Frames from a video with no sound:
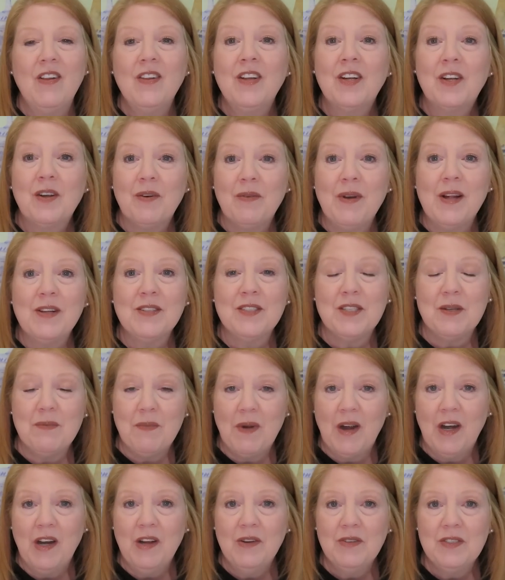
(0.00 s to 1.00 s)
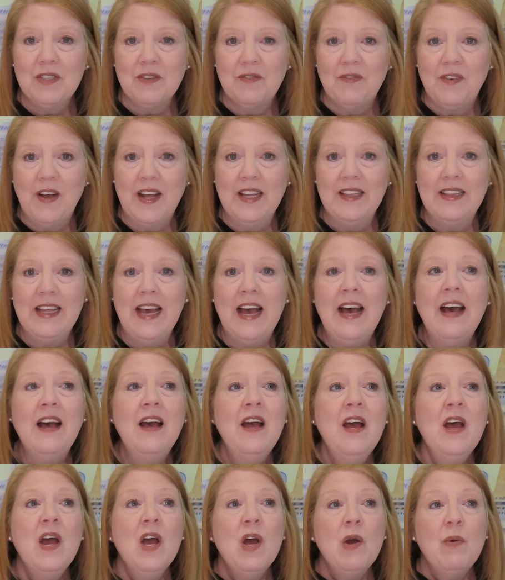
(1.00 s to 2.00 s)
I'll look around tomorrow to find
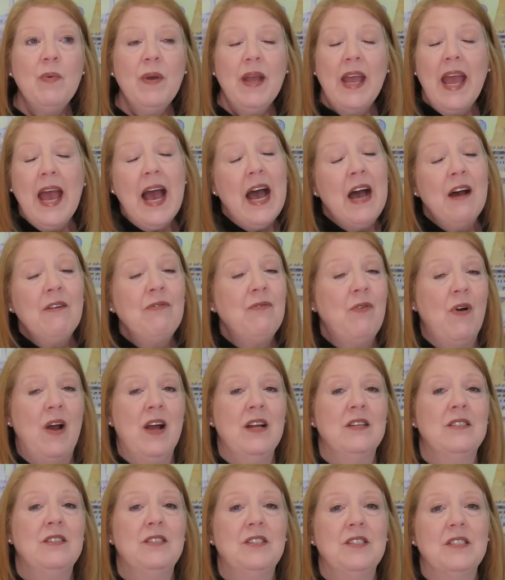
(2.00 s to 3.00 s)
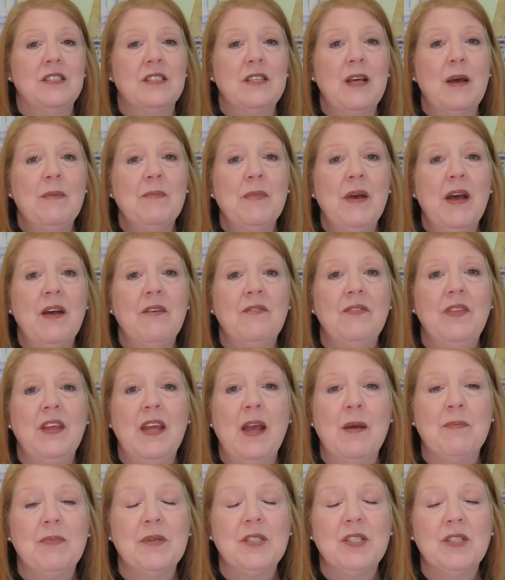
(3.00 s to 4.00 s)
that. We have watched some of
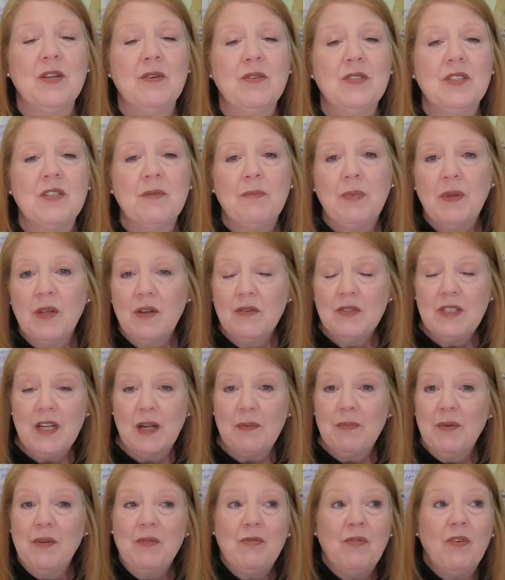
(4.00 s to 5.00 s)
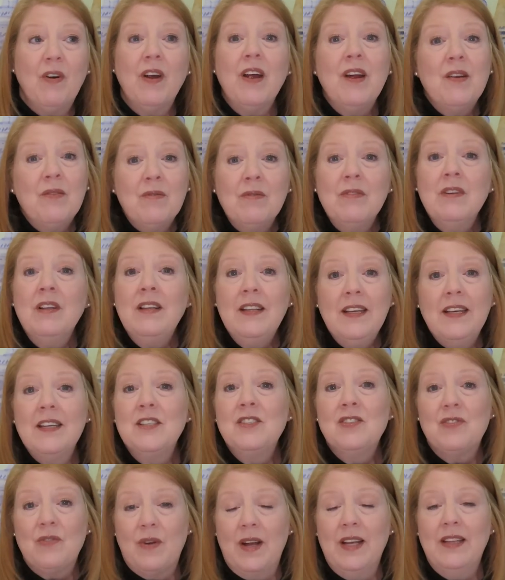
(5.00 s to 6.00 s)
the episodes of Below Deck before and really
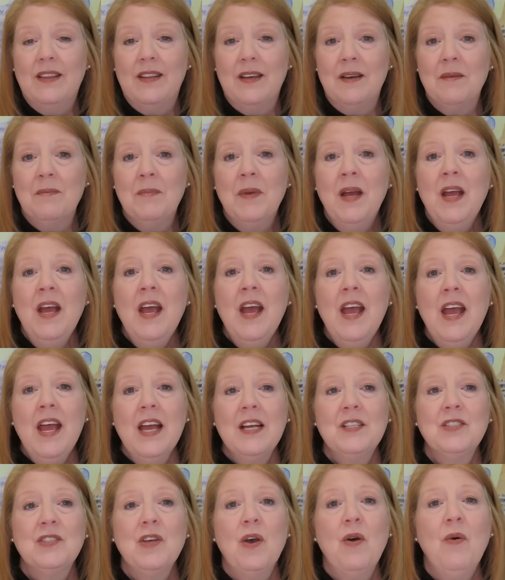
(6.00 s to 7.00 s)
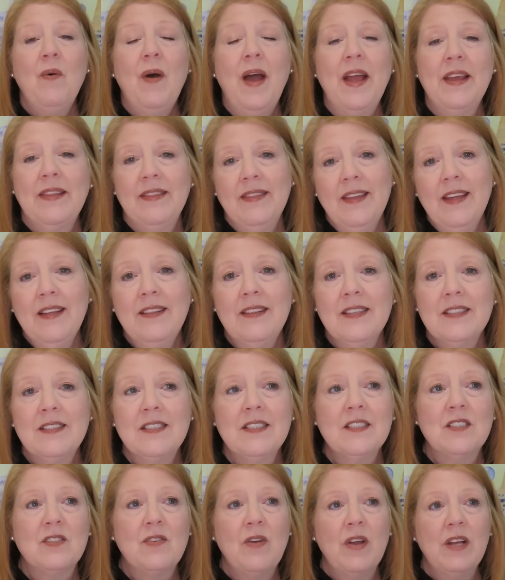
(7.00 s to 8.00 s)
enjoyed them, and so I think
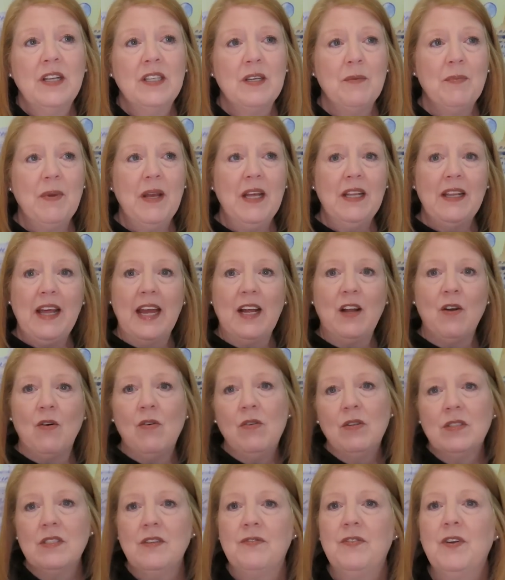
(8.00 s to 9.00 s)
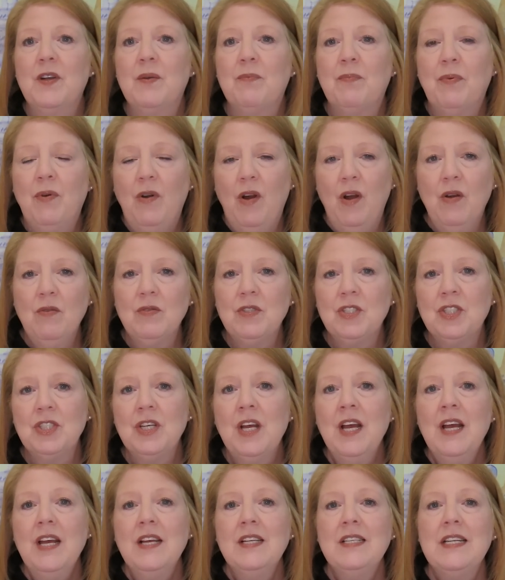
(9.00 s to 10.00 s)
this is going to be like a whole different
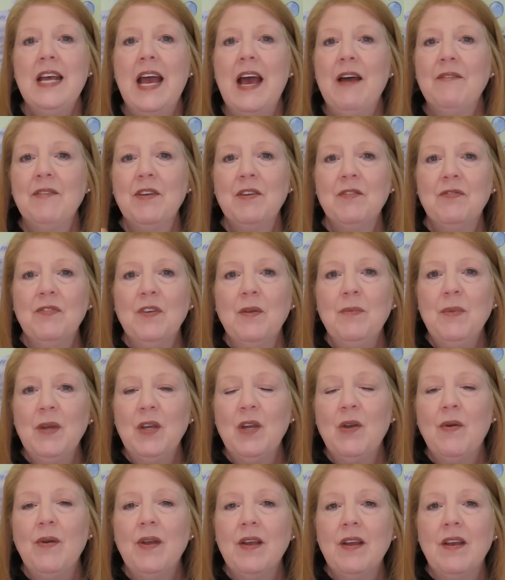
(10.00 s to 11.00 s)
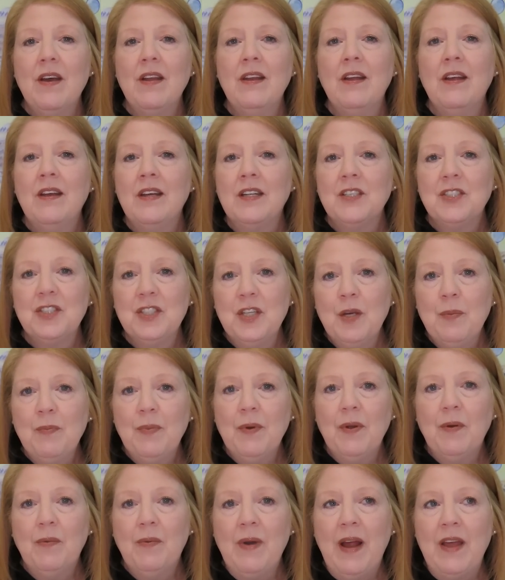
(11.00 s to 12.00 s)
approach to having filming going on a
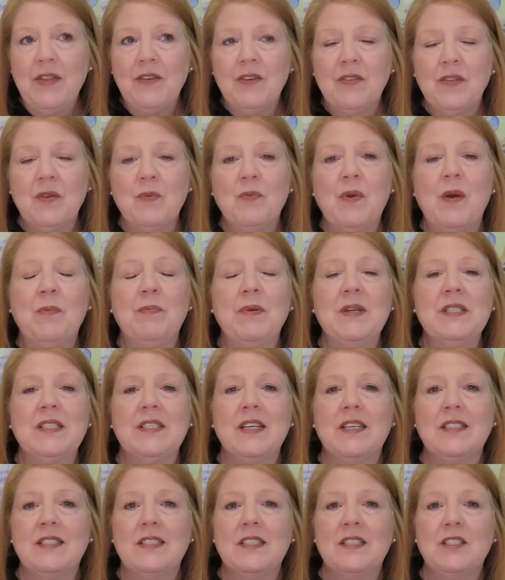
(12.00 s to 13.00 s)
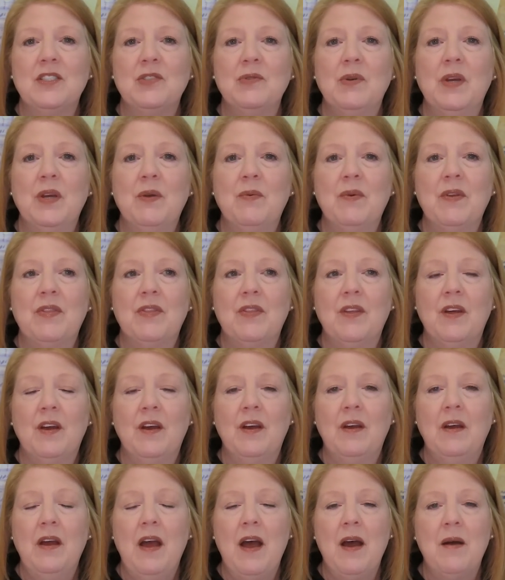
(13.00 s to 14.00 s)
ship rather than what Princess is doing with
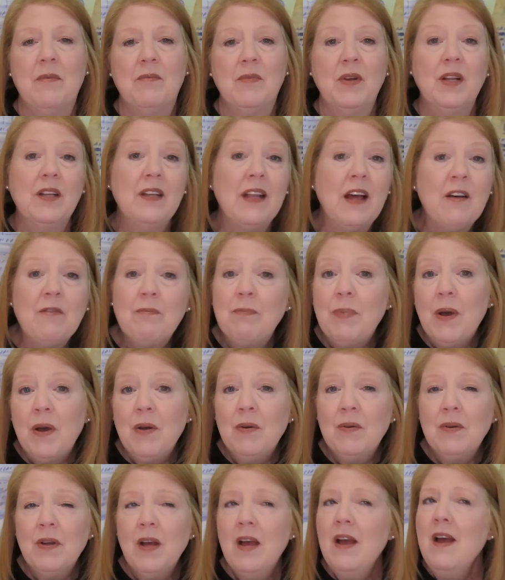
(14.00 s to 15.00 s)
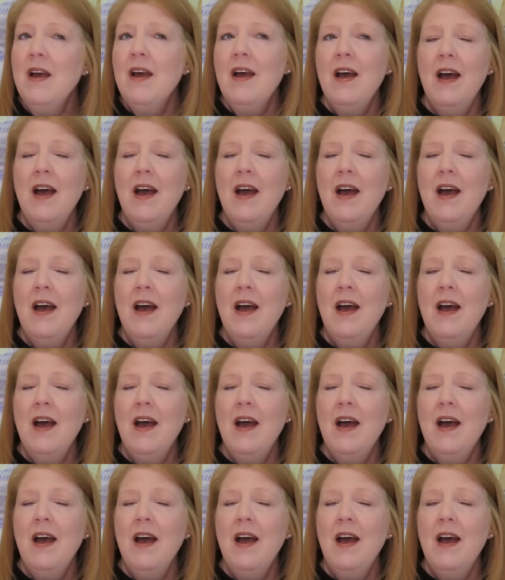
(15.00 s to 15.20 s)
the Real Love Boat.